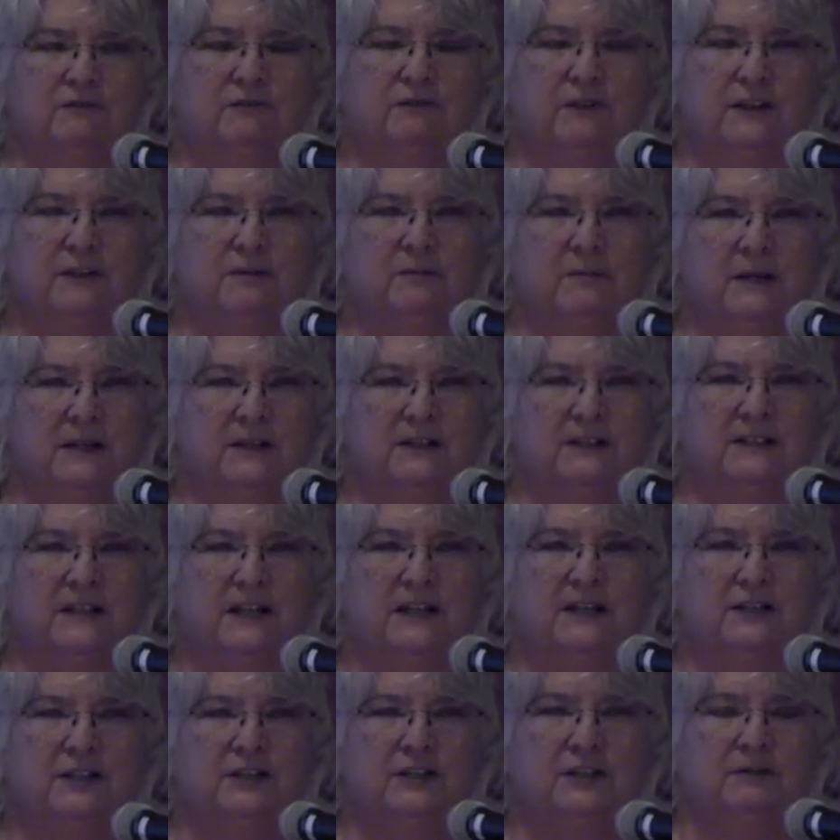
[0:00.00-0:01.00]
fundamental
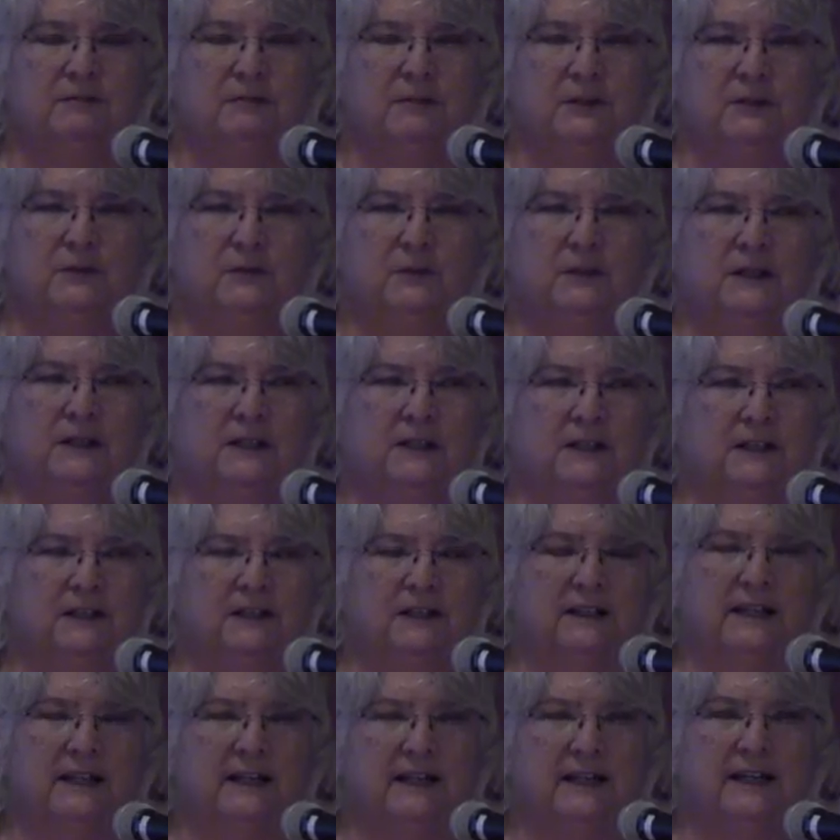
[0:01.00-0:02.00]
tension between
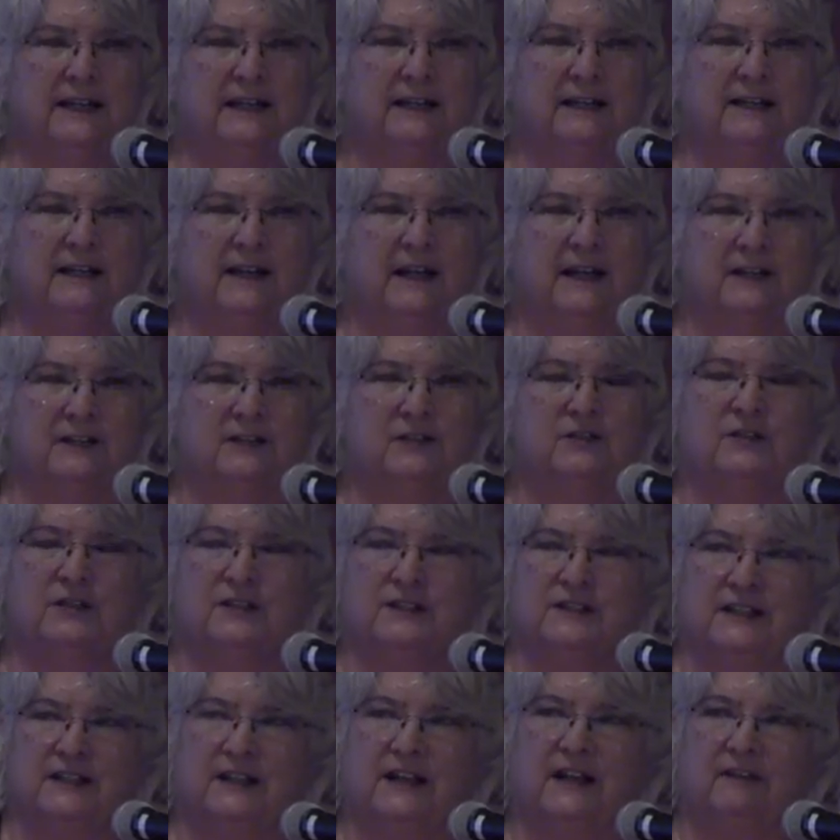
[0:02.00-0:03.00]
letting in
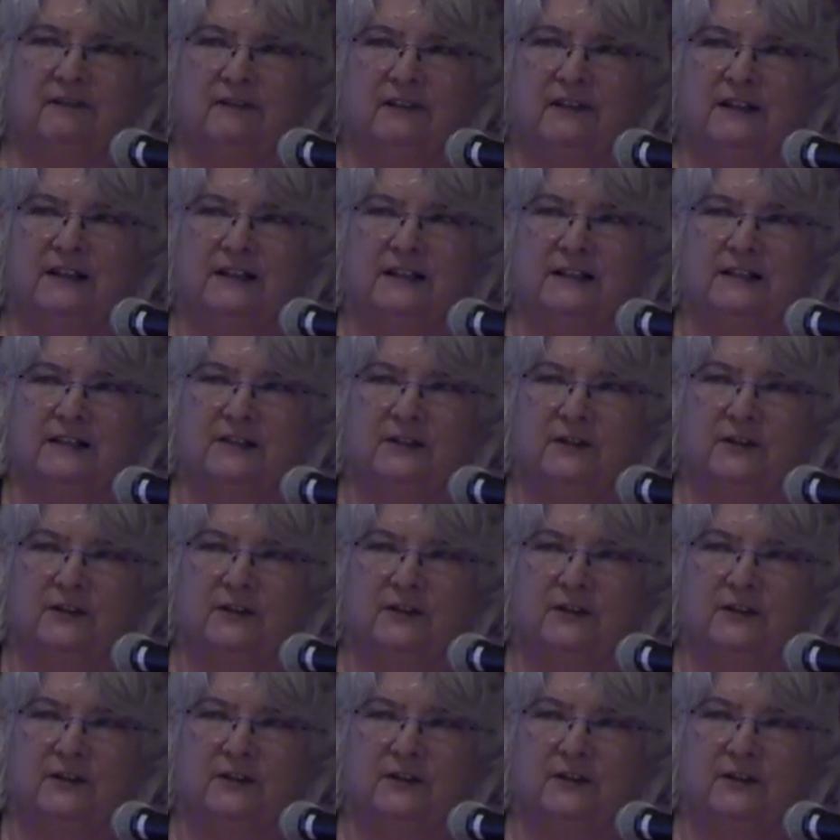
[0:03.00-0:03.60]
extrinsic evidence